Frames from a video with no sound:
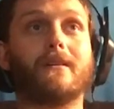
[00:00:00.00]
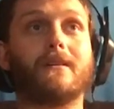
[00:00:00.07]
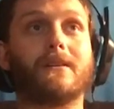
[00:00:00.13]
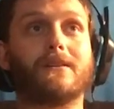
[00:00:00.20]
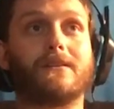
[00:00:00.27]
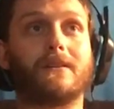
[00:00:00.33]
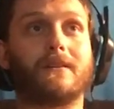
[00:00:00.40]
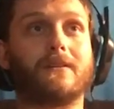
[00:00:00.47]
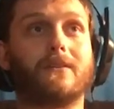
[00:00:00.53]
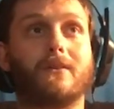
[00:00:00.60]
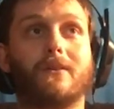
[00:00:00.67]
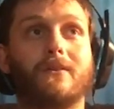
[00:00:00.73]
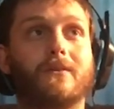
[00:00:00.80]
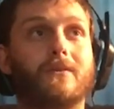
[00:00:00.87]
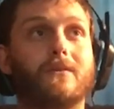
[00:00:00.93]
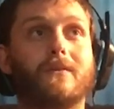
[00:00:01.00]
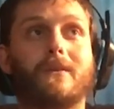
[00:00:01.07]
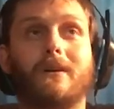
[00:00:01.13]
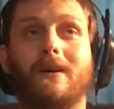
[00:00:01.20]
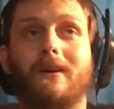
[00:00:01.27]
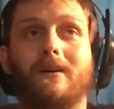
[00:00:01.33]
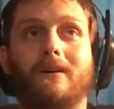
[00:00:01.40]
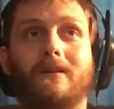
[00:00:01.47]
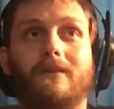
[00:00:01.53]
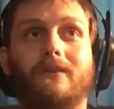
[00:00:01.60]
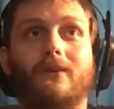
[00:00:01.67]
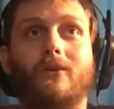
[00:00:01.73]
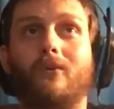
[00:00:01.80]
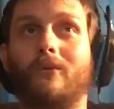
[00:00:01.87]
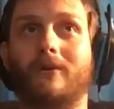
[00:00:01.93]
I don't
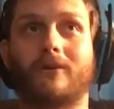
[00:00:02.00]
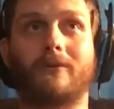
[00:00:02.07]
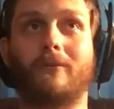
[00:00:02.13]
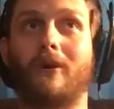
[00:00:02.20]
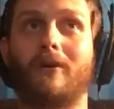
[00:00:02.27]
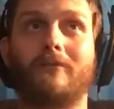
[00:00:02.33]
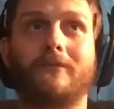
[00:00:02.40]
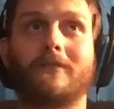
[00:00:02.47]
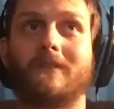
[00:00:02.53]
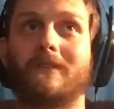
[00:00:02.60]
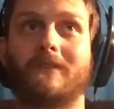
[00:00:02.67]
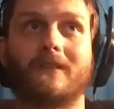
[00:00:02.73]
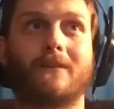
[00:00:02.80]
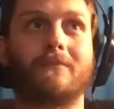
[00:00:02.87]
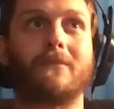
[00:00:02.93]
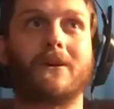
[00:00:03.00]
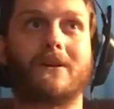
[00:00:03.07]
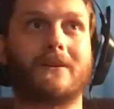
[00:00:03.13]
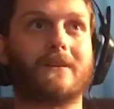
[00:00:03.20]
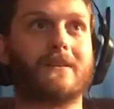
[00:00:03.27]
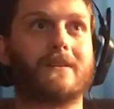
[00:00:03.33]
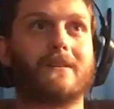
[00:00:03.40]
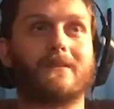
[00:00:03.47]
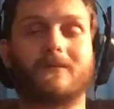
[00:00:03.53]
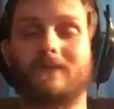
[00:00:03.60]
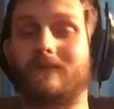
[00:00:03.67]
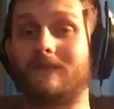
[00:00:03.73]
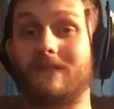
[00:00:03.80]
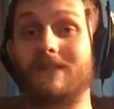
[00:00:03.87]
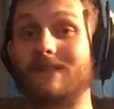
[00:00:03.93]
want to come off as I'm making it
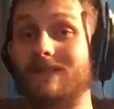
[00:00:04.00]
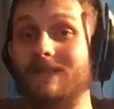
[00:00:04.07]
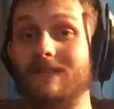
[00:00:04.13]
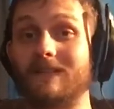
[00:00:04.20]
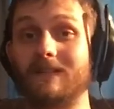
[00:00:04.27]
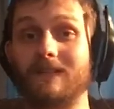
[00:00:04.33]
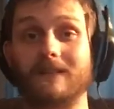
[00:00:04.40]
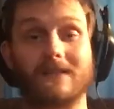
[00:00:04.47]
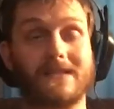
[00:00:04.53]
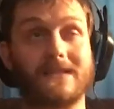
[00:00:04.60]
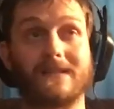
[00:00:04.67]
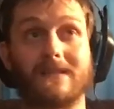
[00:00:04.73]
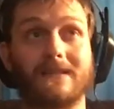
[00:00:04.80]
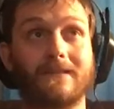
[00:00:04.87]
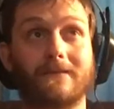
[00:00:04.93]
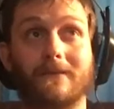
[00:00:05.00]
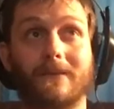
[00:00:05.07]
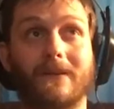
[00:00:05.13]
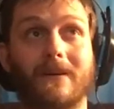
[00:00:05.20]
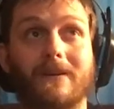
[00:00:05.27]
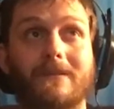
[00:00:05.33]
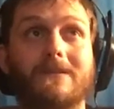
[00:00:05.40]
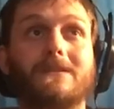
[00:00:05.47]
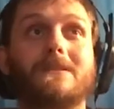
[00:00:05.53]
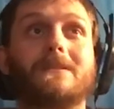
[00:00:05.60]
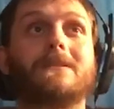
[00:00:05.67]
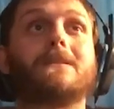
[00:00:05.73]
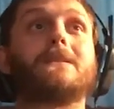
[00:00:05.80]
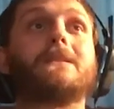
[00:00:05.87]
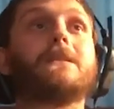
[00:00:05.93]
easy. It is definitely not easy.
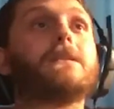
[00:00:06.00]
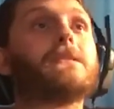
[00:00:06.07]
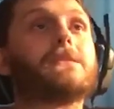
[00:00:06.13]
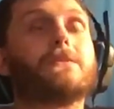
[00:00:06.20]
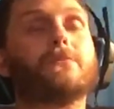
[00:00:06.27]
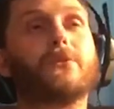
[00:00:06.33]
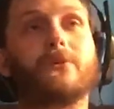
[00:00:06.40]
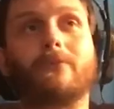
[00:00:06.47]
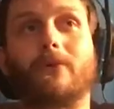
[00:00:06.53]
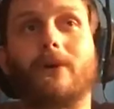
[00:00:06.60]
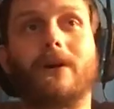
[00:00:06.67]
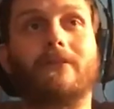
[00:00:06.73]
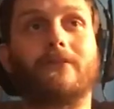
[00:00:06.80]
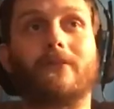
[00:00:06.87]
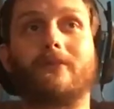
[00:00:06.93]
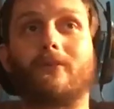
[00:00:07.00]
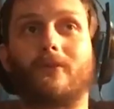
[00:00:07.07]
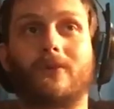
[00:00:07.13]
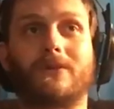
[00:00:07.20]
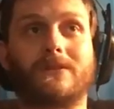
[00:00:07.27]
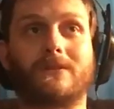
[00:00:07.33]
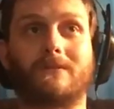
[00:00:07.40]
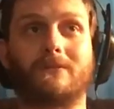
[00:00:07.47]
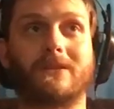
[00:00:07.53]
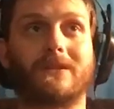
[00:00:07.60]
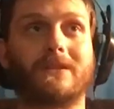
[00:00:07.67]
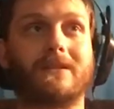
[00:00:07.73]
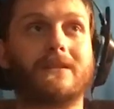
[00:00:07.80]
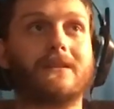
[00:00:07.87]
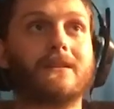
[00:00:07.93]
Some people have it worse than
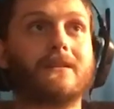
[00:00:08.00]
me.